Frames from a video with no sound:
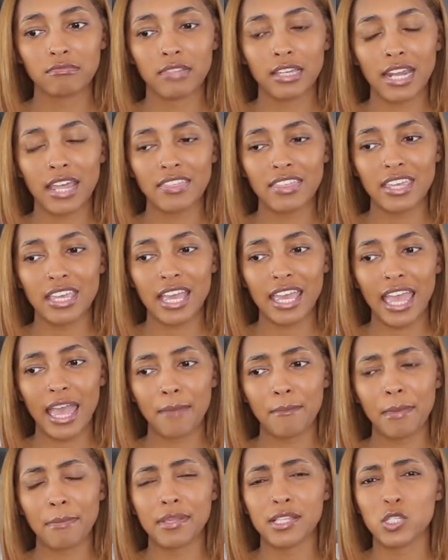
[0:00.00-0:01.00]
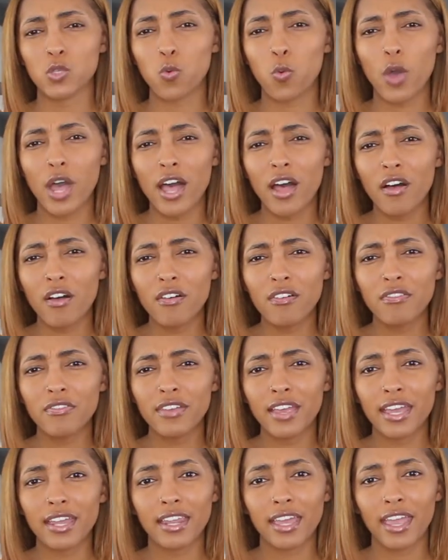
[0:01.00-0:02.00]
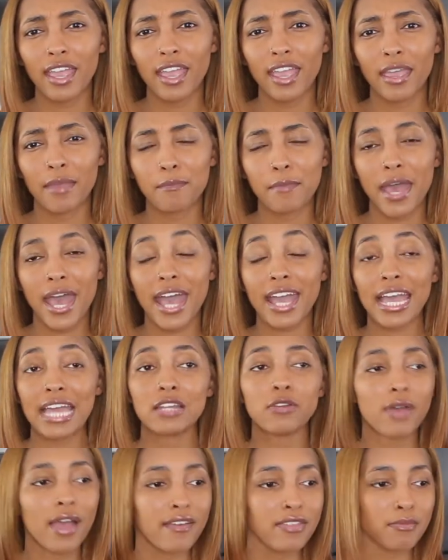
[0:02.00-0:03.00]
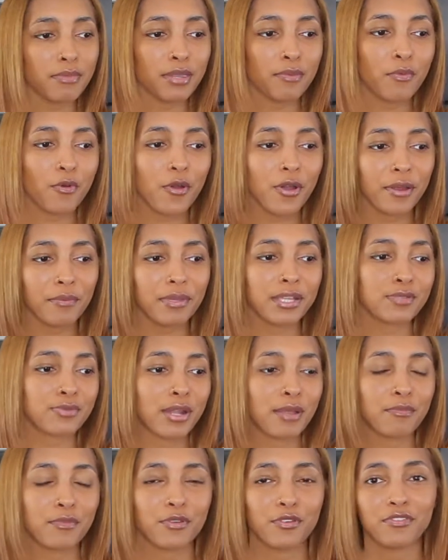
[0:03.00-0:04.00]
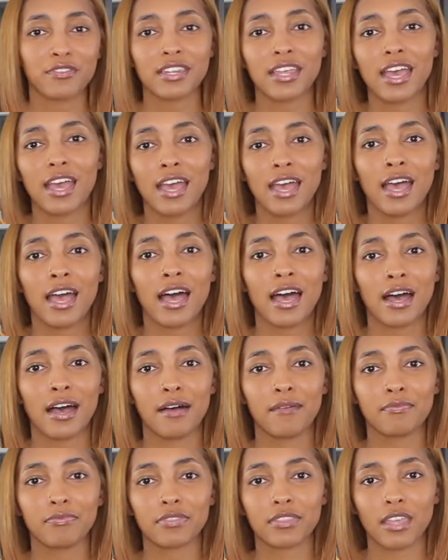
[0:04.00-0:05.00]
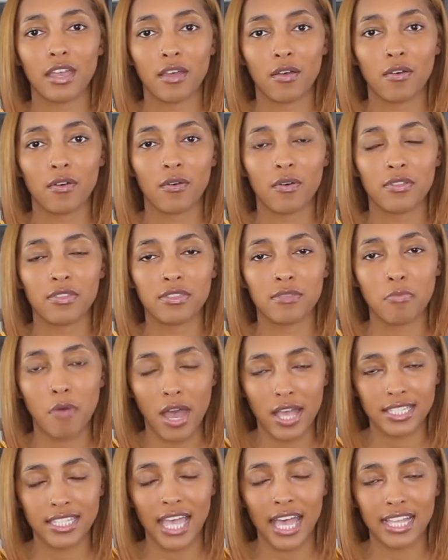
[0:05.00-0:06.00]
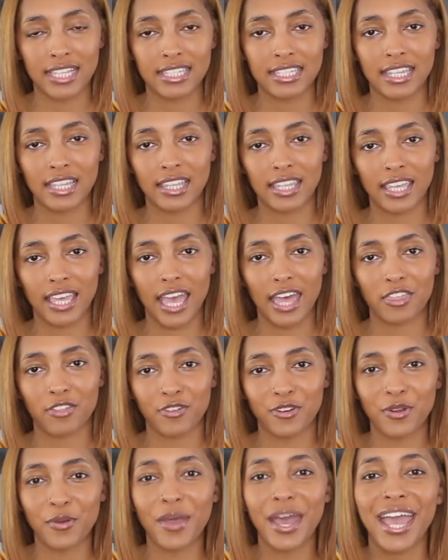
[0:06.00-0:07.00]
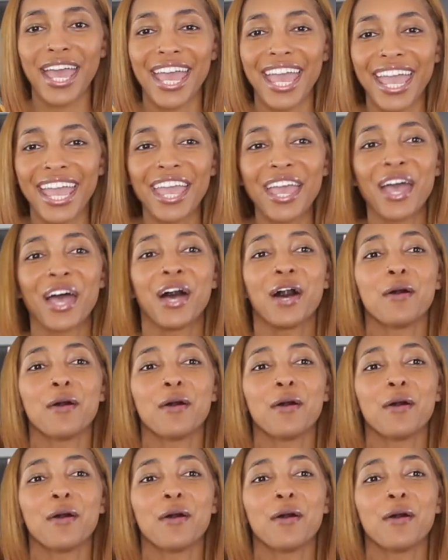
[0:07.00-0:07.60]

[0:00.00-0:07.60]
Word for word: and I think I got maybe twelve in a pack. I don't have it anymore because when I moved, um, the box accidentally got thrown away.